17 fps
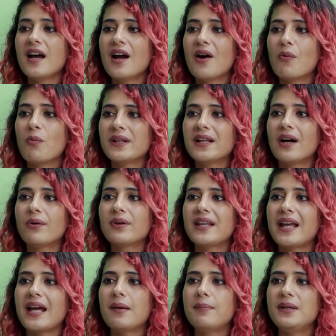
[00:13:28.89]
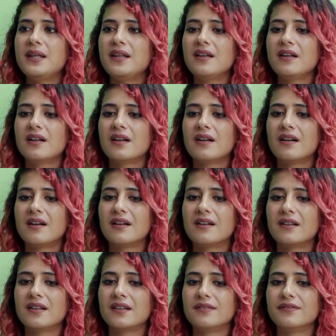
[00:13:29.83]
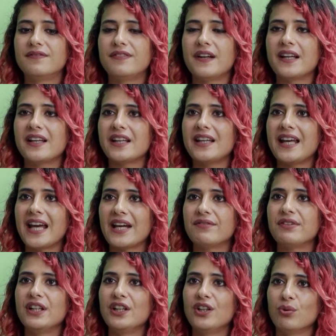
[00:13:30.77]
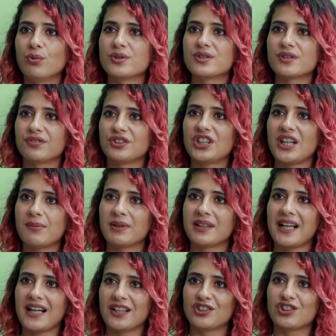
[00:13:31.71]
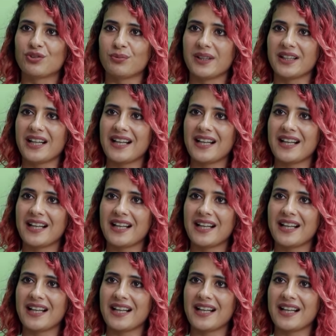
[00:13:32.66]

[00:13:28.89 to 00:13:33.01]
without there being a very heavy dose of shame attached to it.